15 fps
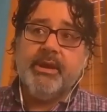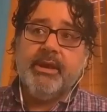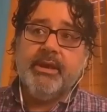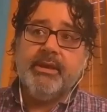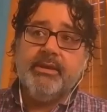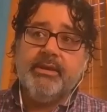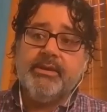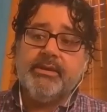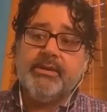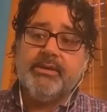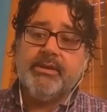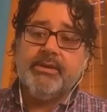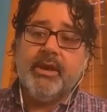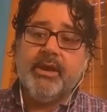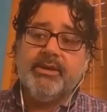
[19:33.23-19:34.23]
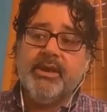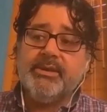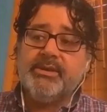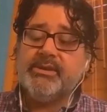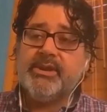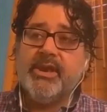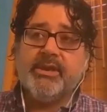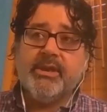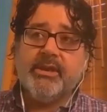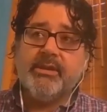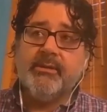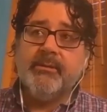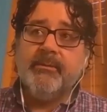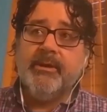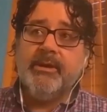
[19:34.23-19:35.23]
and to not get stuck
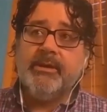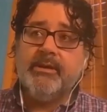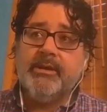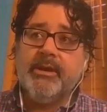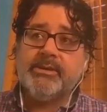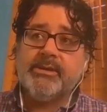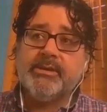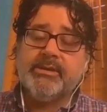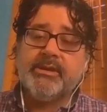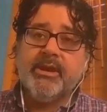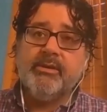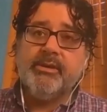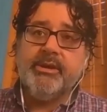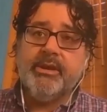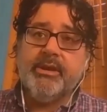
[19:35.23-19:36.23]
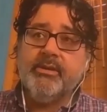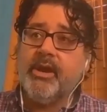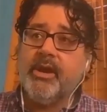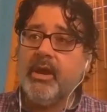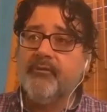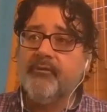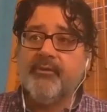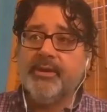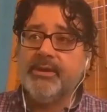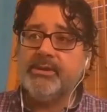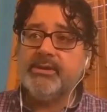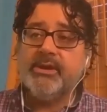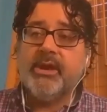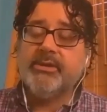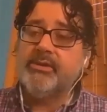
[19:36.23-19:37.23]
in necessarily in
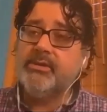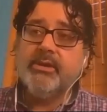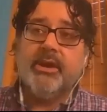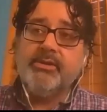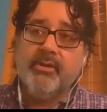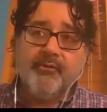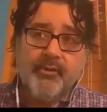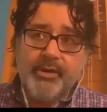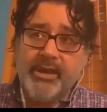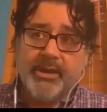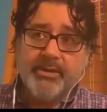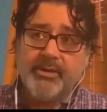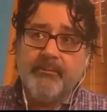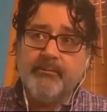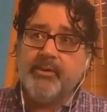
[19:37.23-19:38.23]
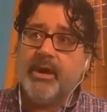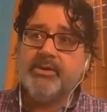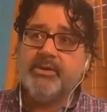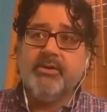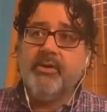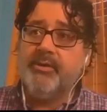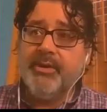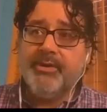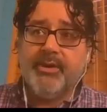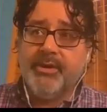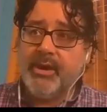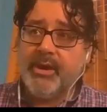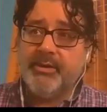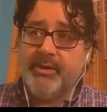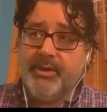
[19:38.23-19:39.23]
conflicts, not to forget them, not to know that they're
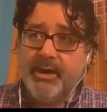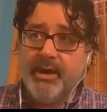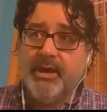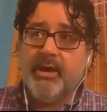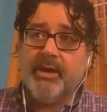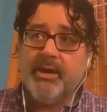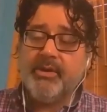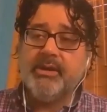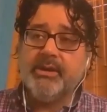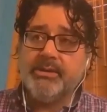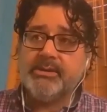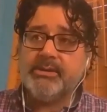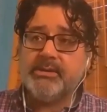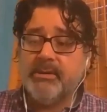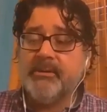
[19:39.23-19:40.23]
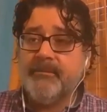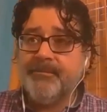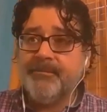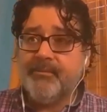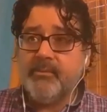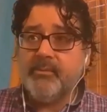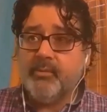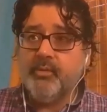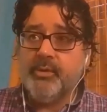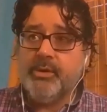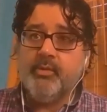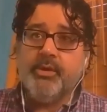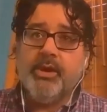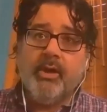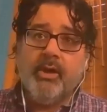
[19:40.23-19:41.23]
not there. I think it's,
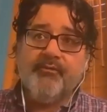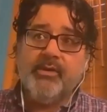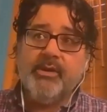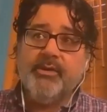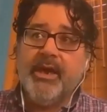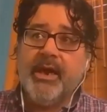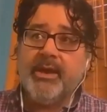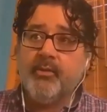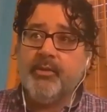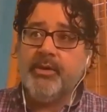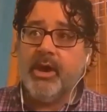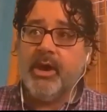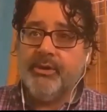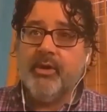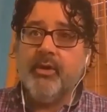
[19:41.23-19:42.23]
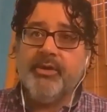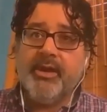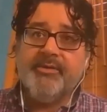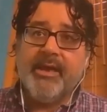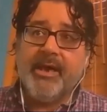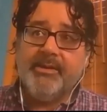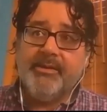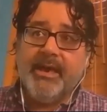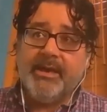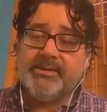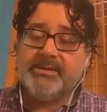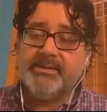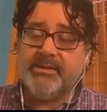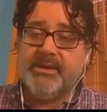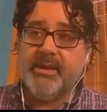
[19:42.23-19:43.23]
we all feel that, and we all know
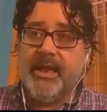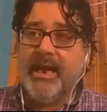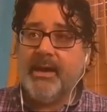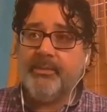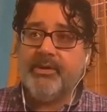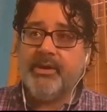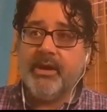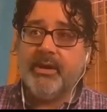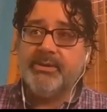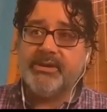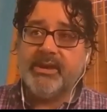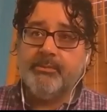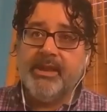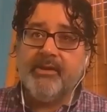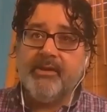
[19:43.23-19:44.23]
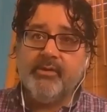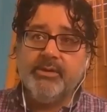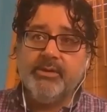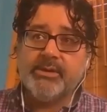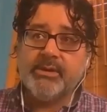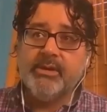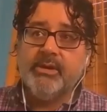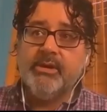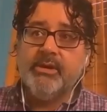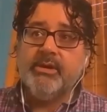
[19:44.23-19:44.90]
that's still happening on some levels,